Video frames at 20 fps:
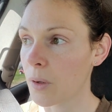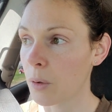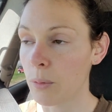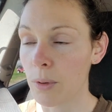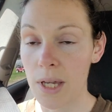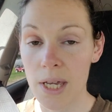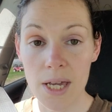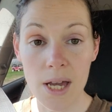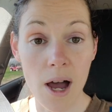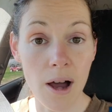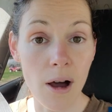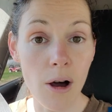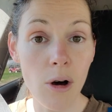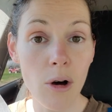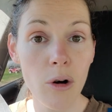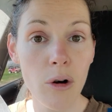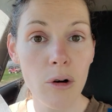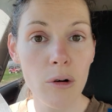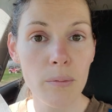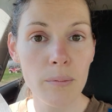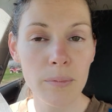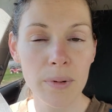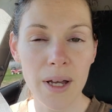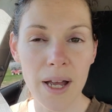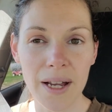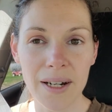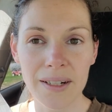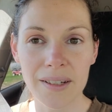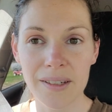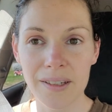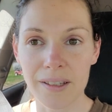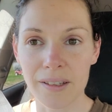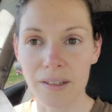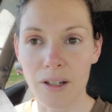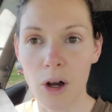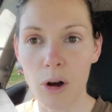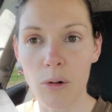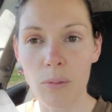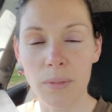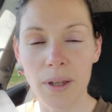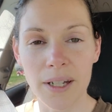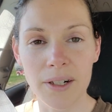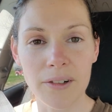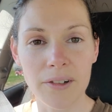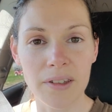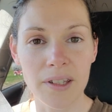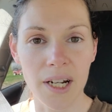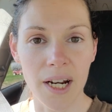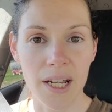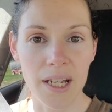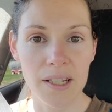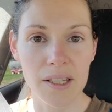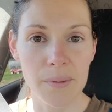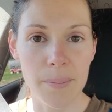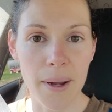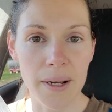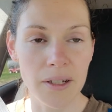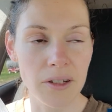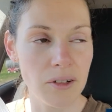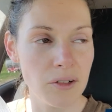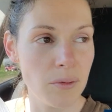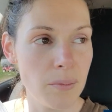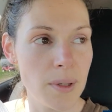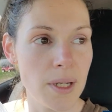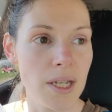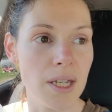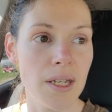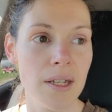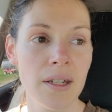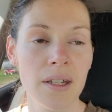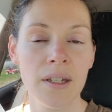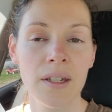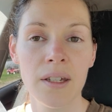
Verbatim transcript: we got home, kind of home later than I expected to be.